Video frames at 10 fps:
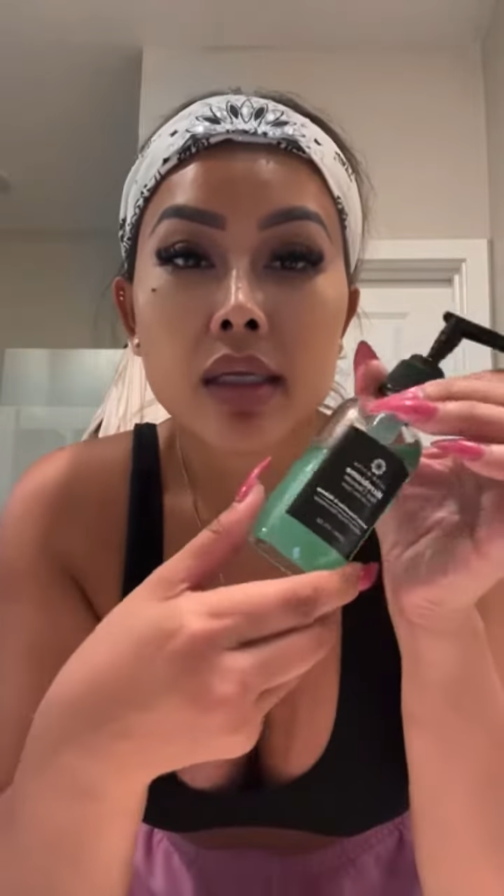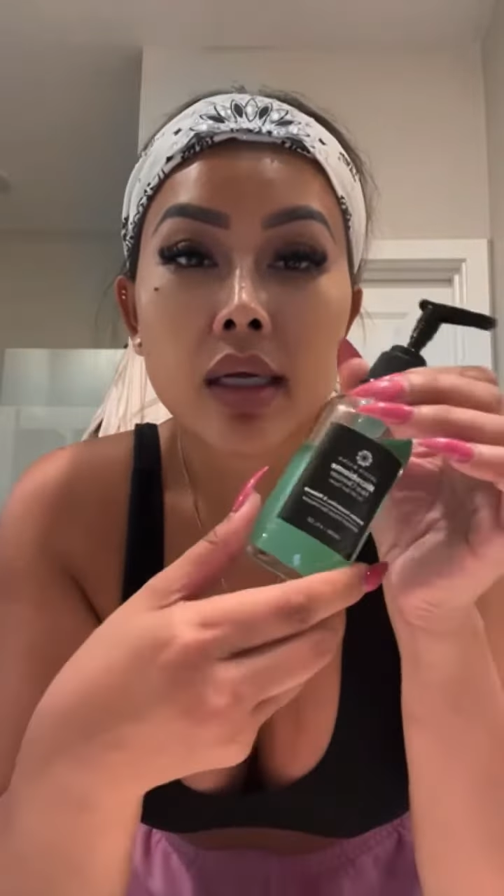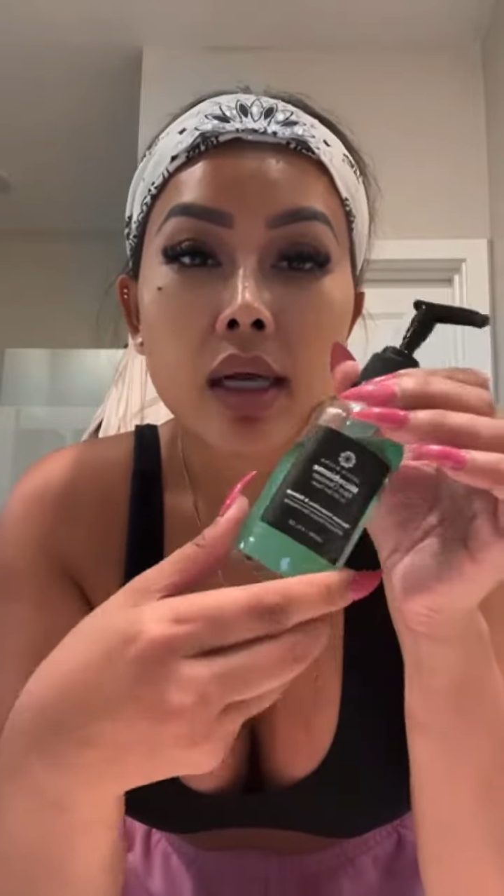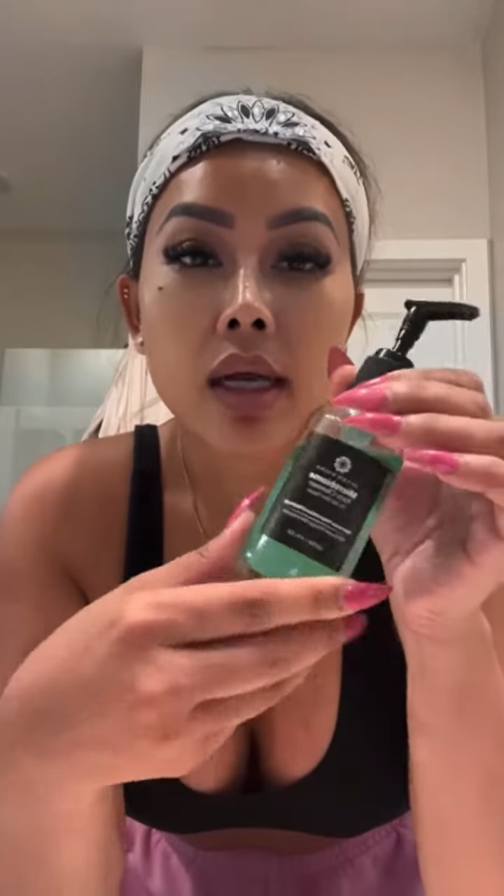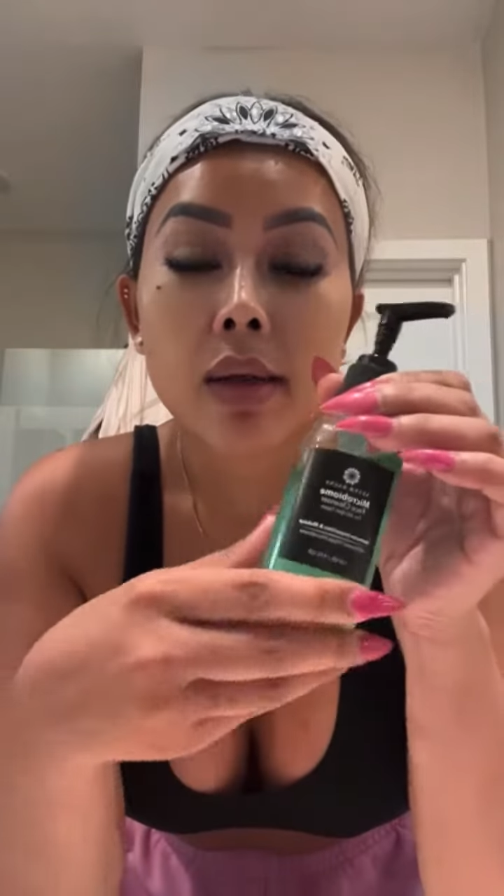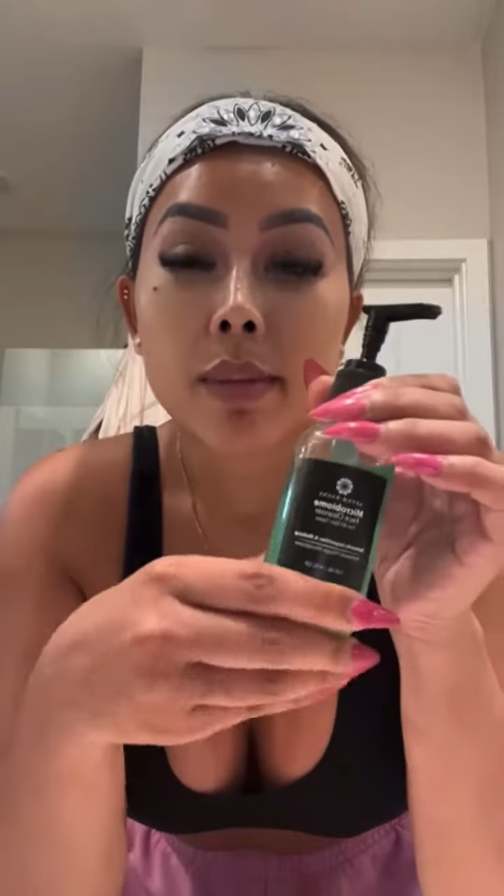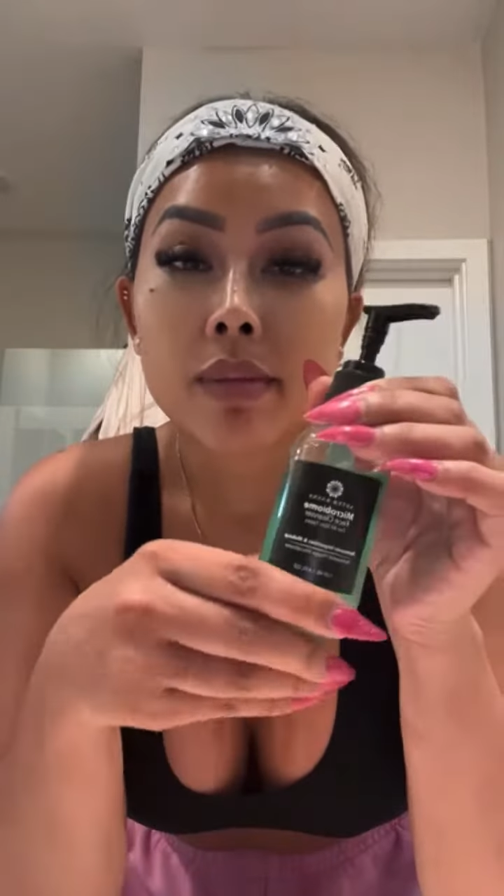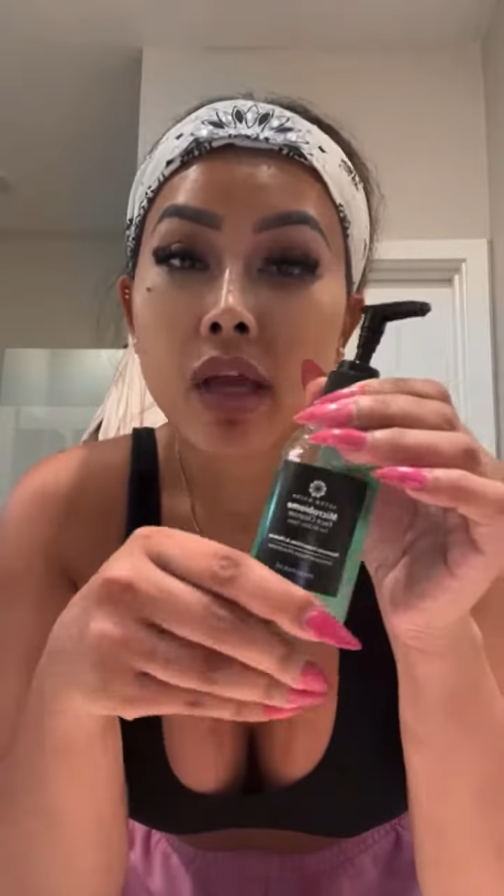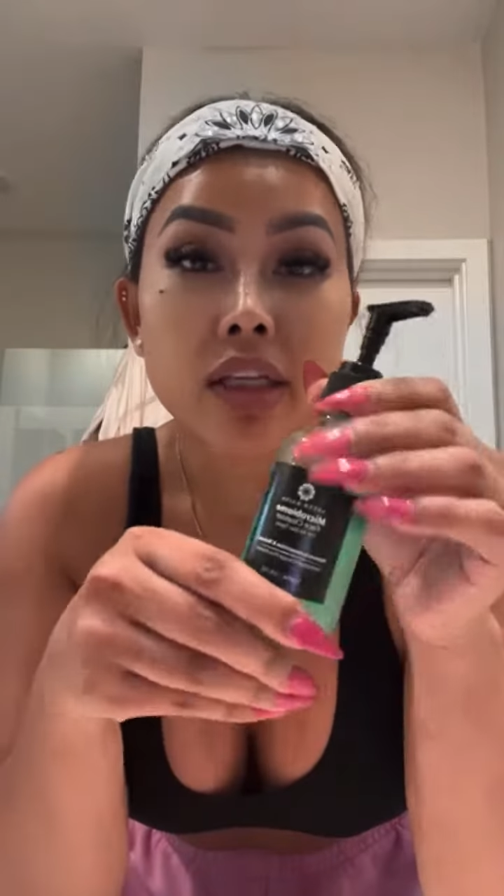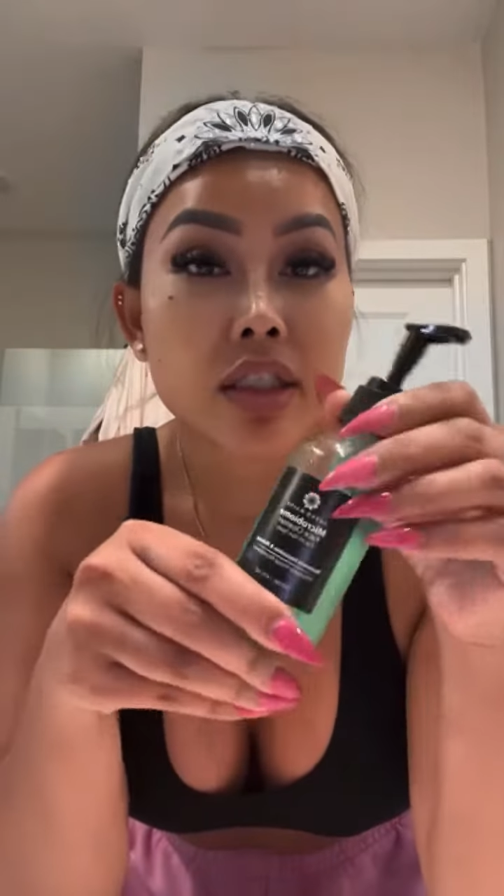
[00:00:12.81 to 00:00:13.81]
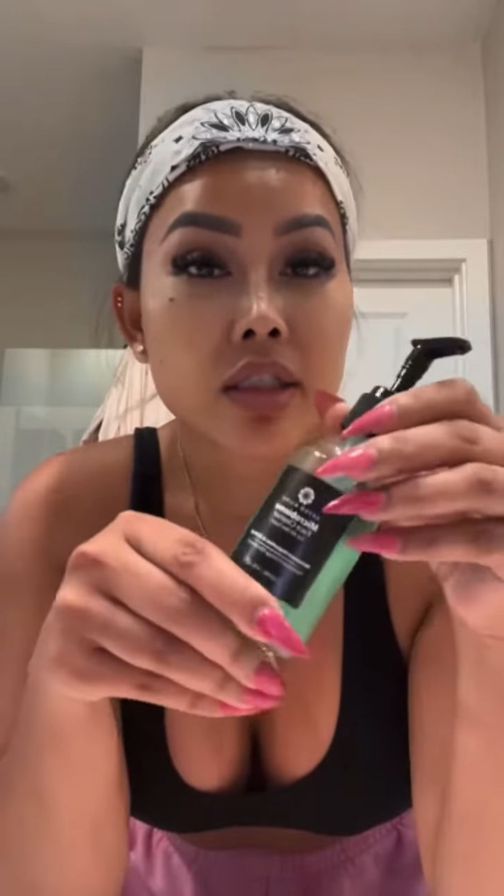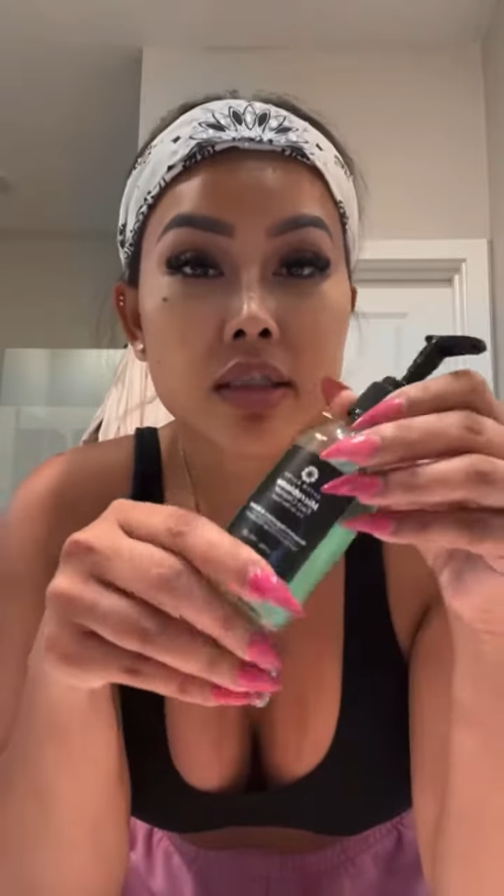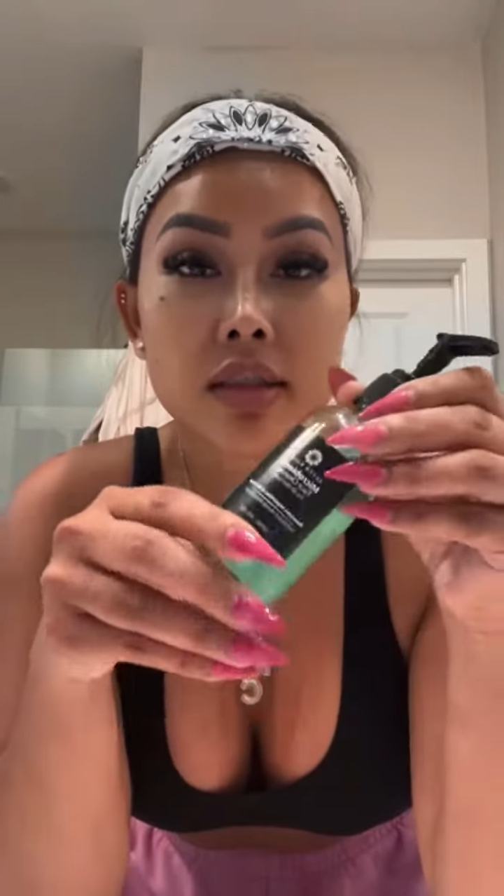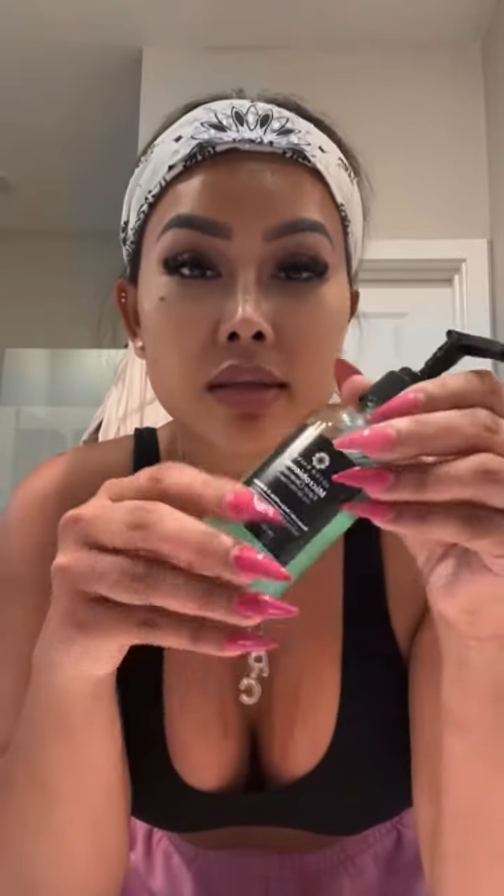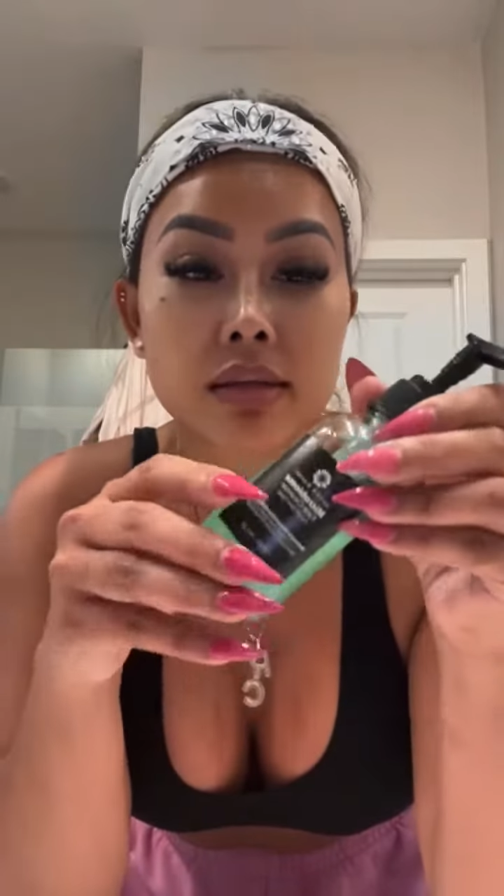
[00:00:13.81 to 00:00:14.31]
um, I
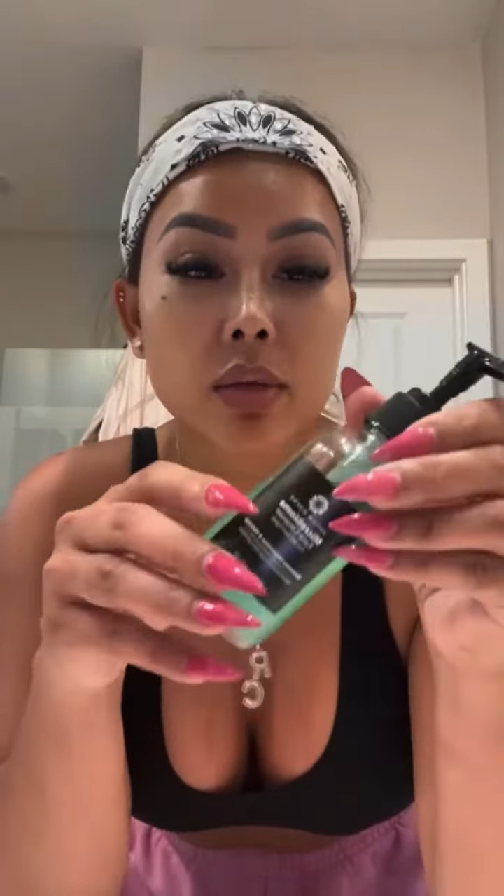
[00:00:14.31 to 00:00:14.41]
just